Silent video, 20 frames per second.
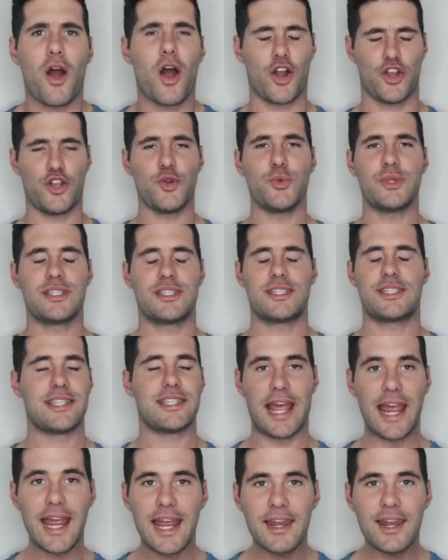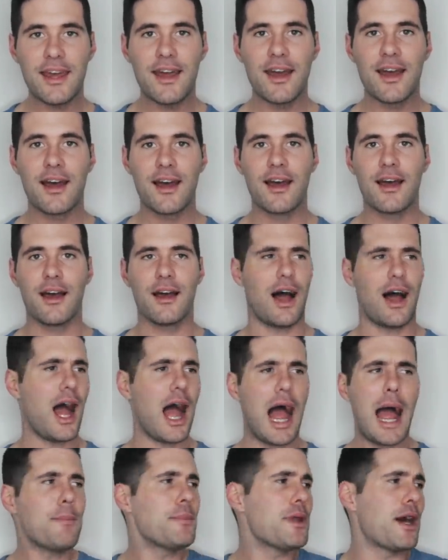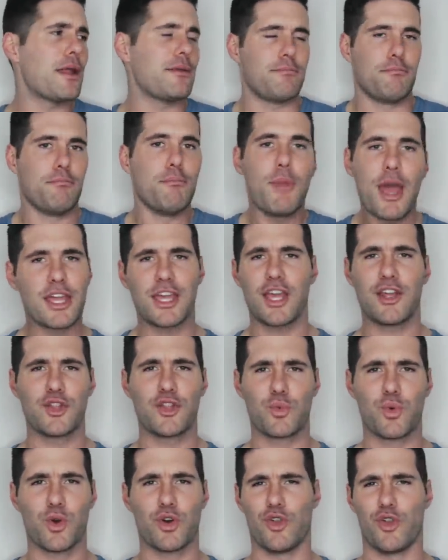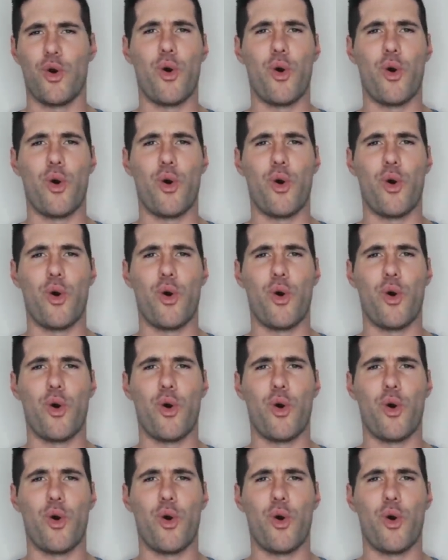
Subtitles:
"Are you insane? I'm not making the world